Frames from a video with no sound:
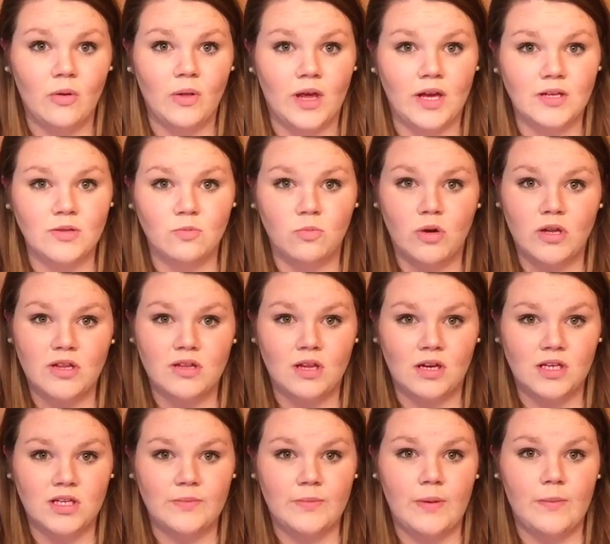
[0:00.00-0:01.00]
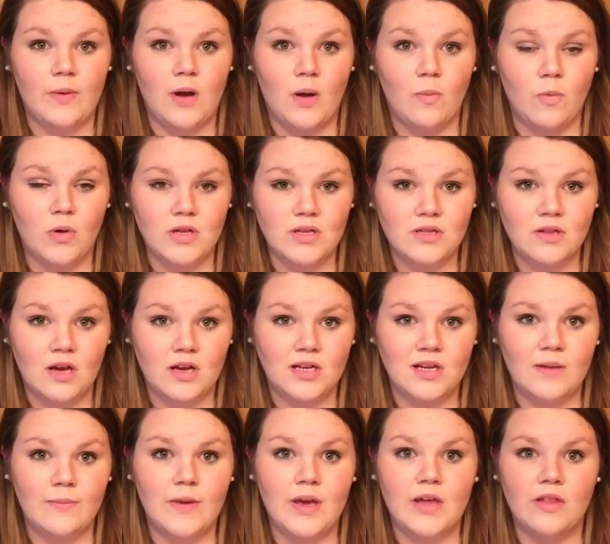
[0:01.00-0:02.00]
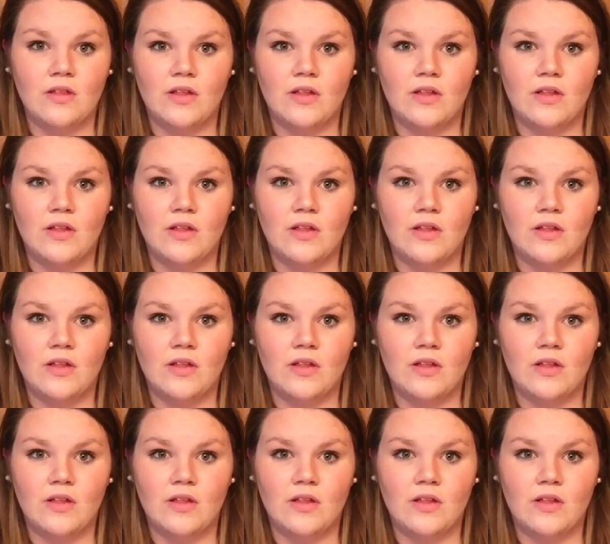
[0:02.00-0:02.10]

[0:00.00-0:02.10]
Like, one's talking to my mom, one's talking to me.